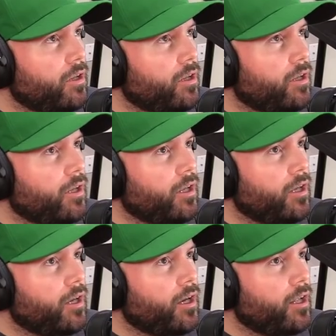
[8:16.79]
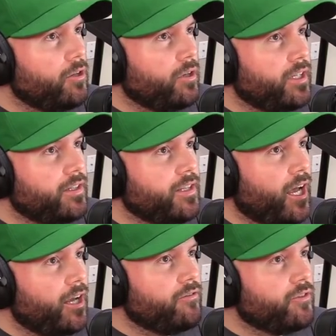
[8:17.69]
And I don't need to
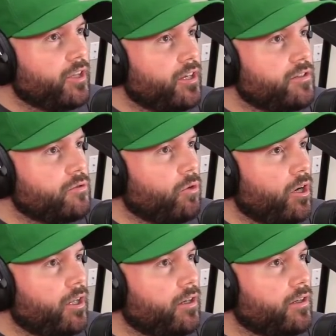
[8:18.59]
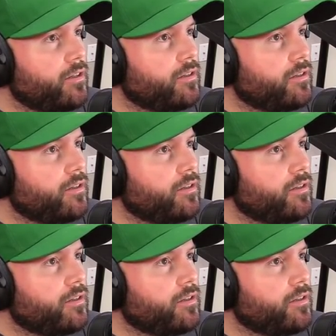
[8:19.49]
dive for this one.